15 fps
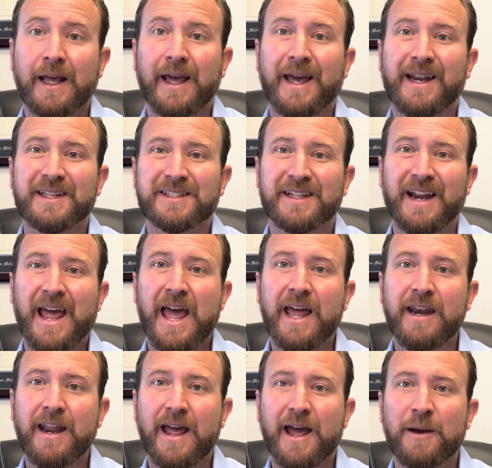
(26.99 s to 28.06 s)
and it's an
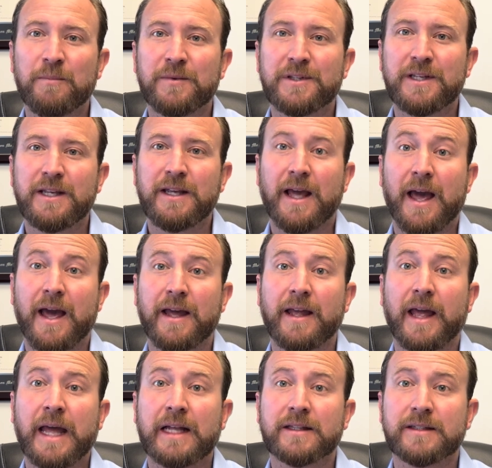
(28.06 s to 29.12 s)

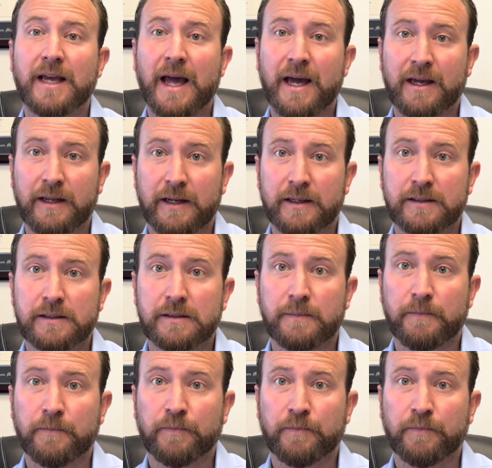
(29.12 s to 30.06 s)
NMDA antagonist.